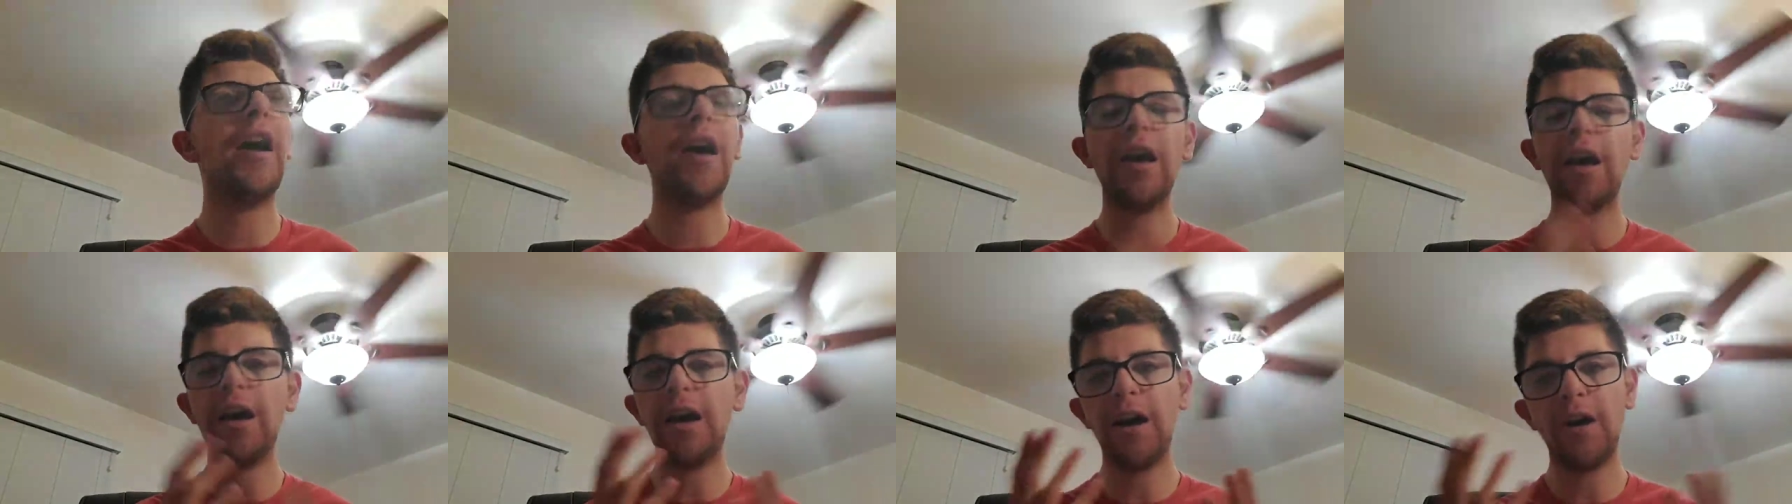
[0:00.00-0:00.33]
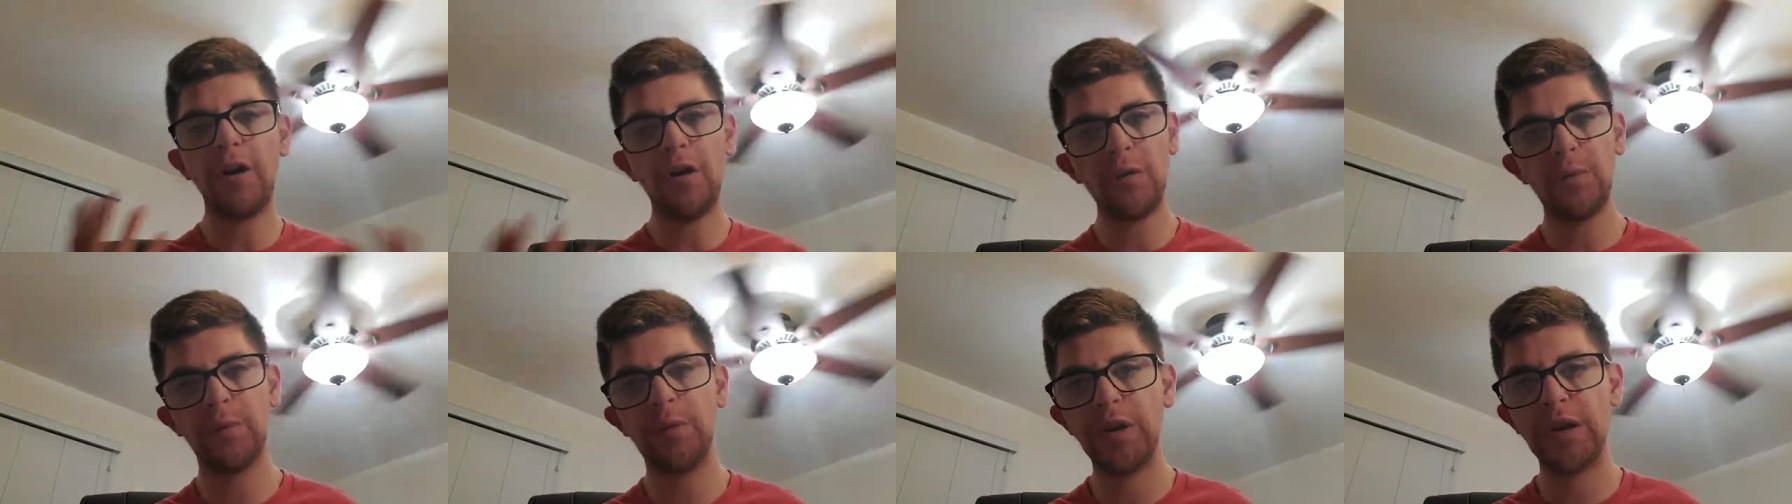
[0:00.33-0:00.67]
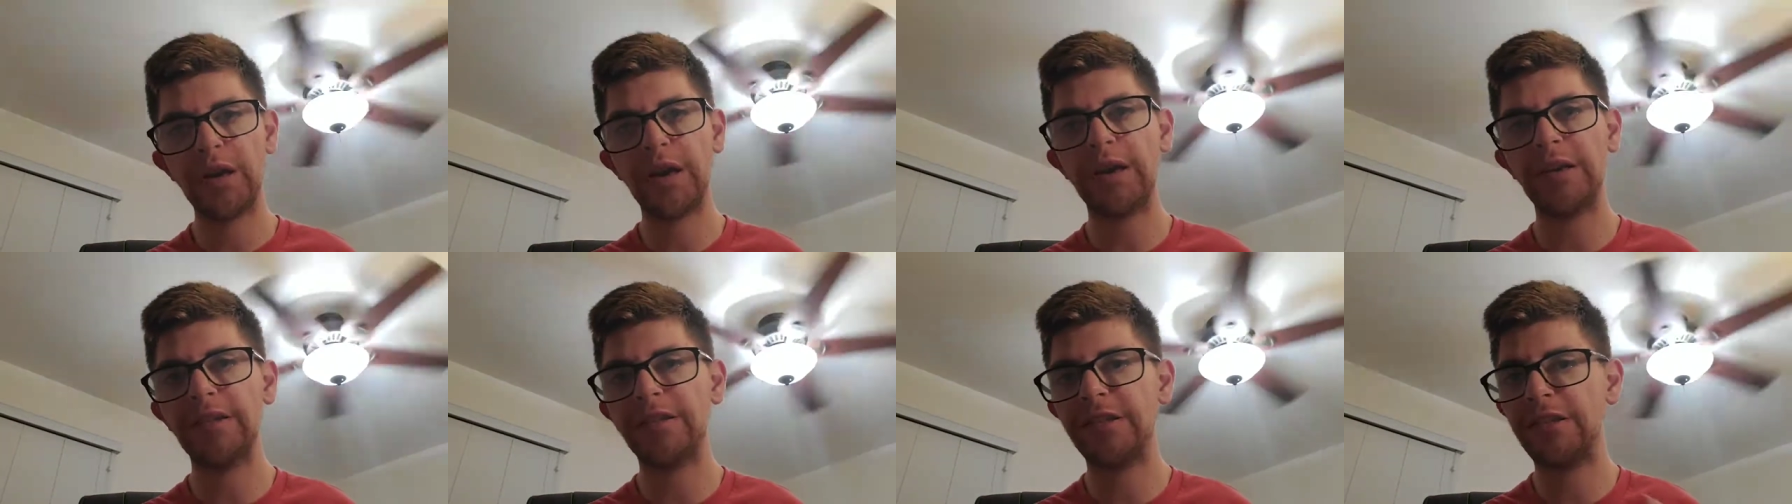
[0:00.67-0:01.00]
I I hope you
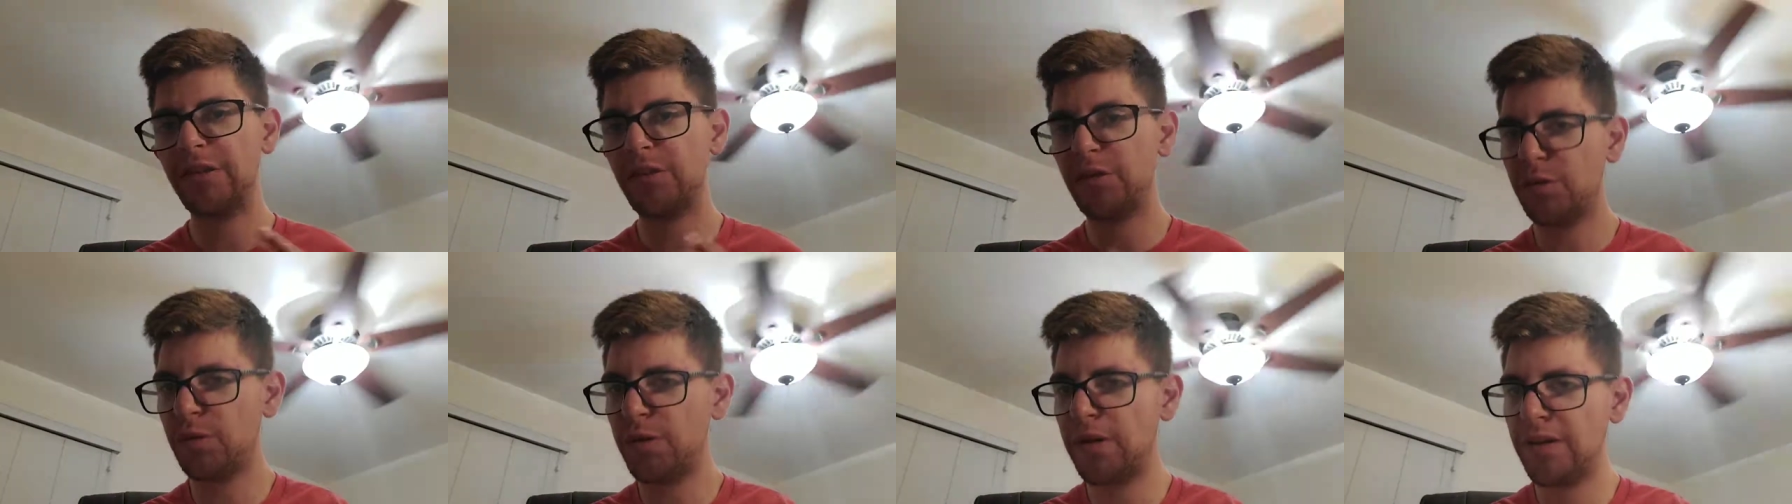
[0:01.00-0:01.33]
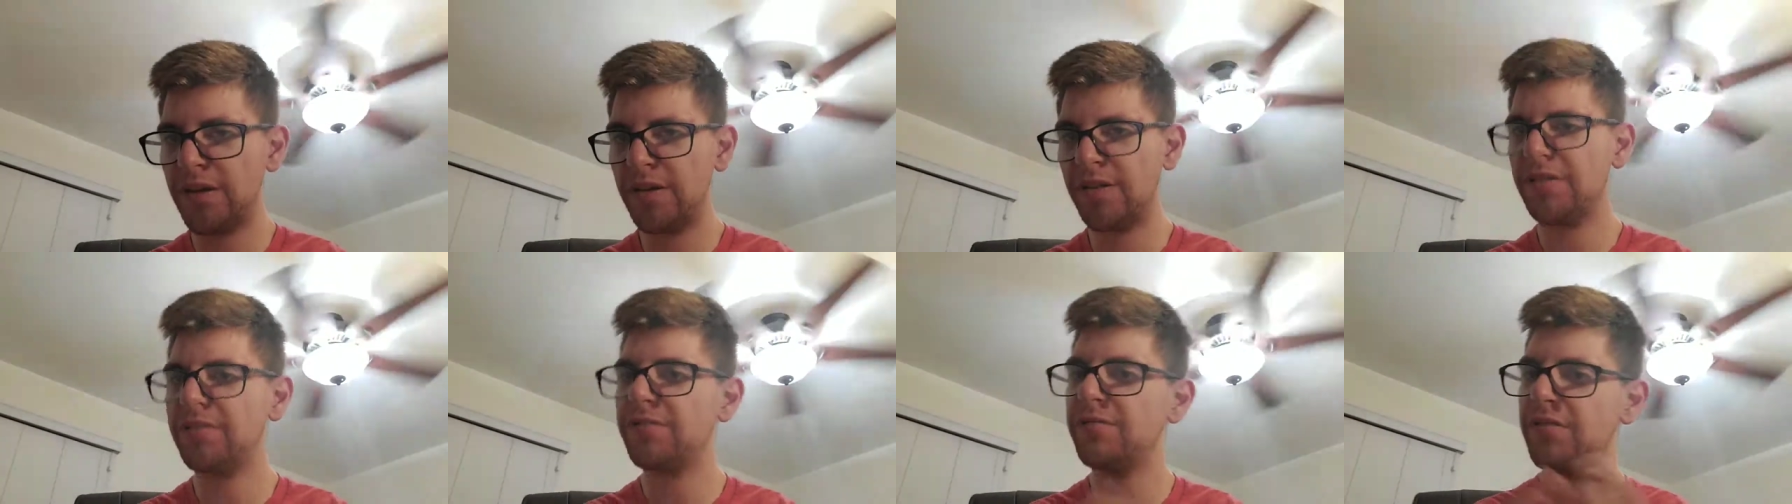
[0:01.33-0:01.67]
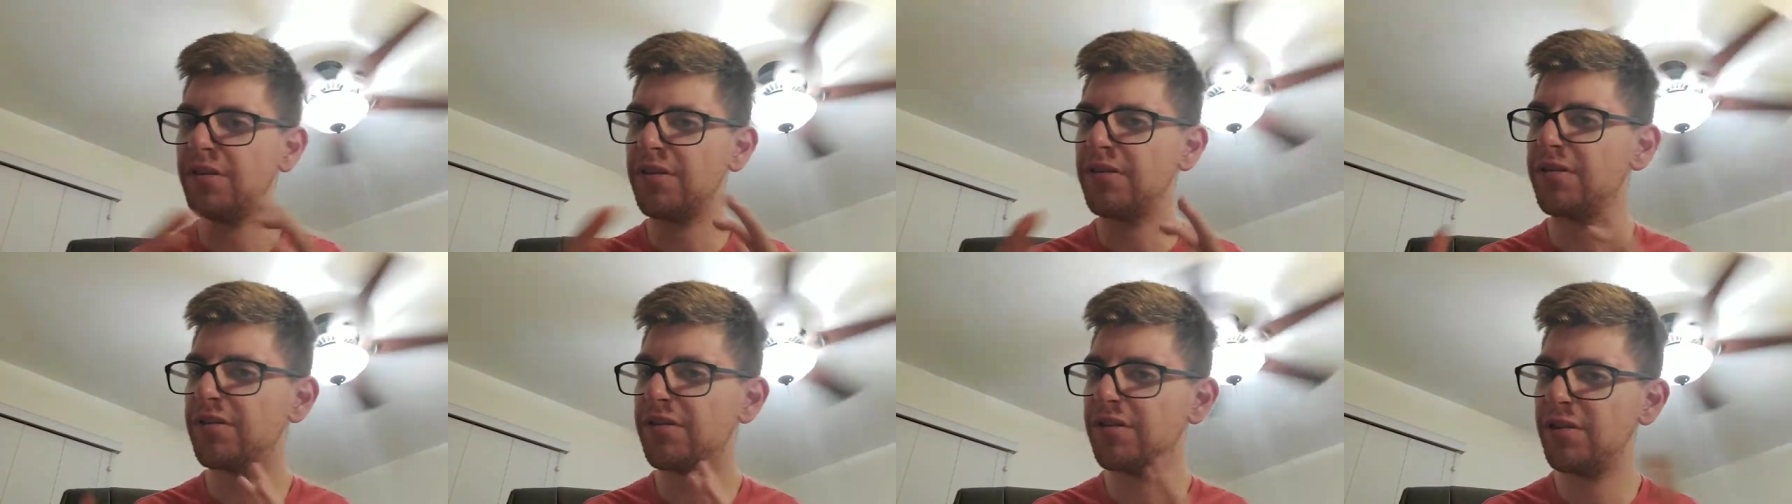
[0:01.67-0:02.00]
guys enjoy
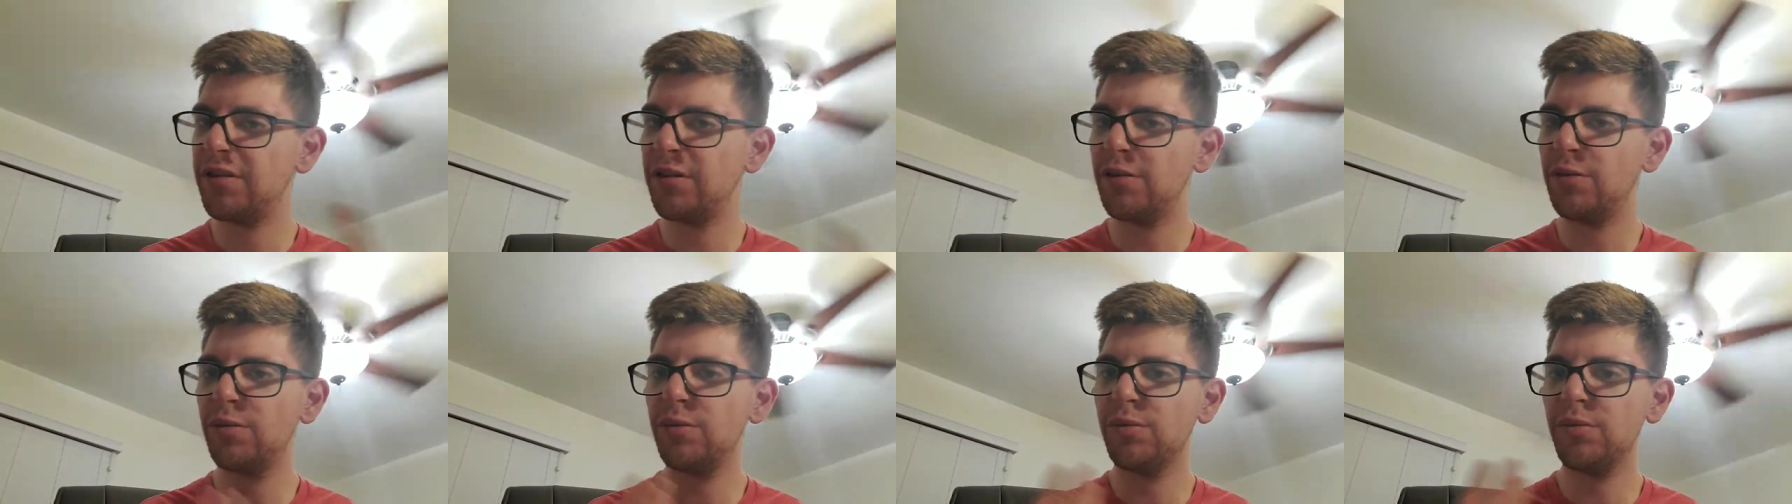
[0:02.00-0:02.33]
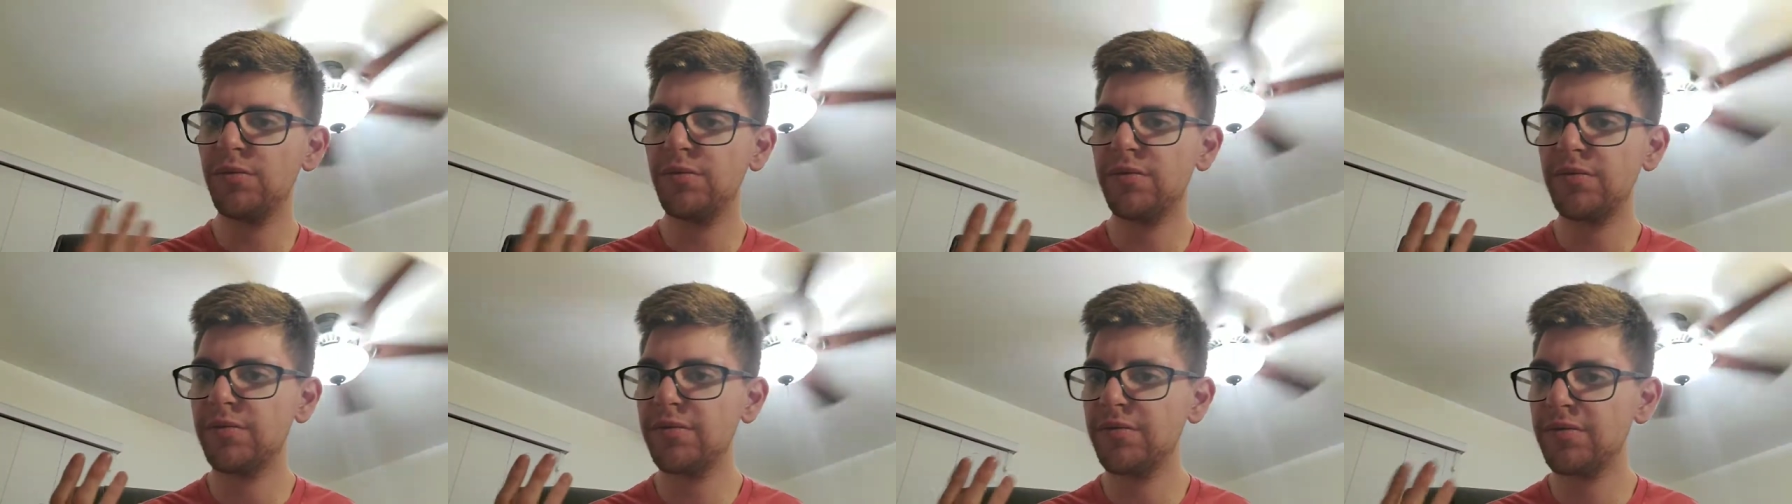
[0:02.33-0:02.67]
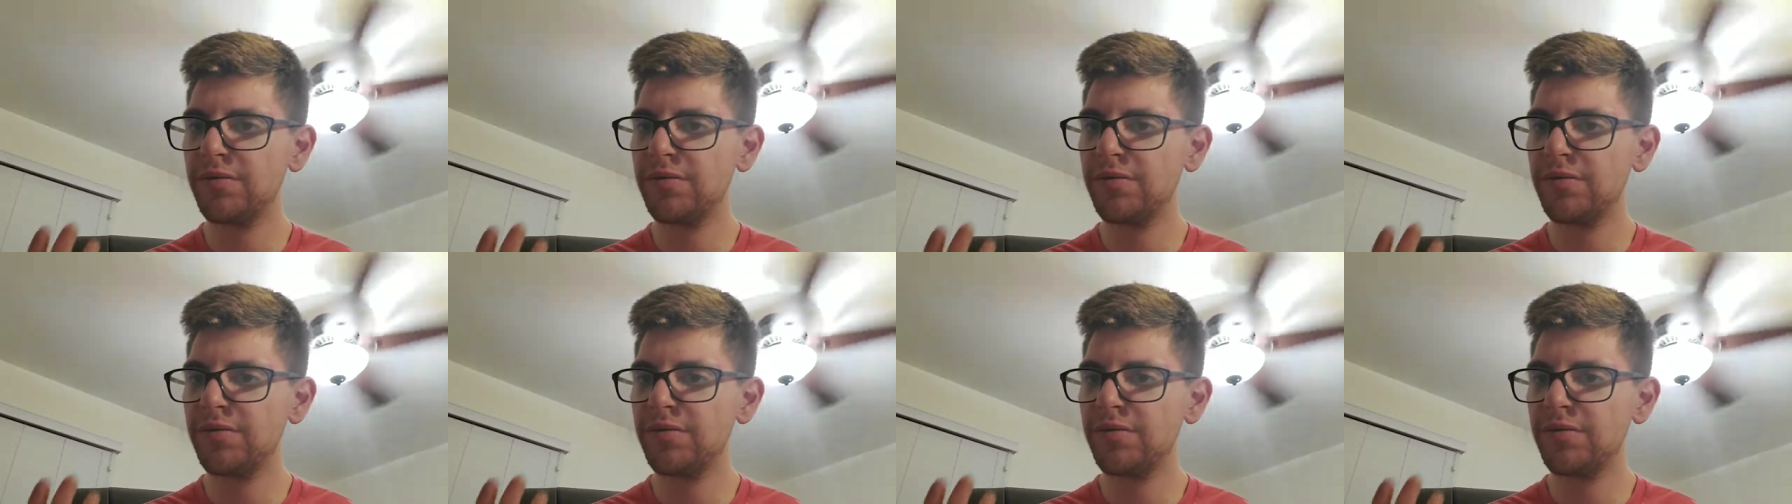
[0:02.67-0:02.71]
this new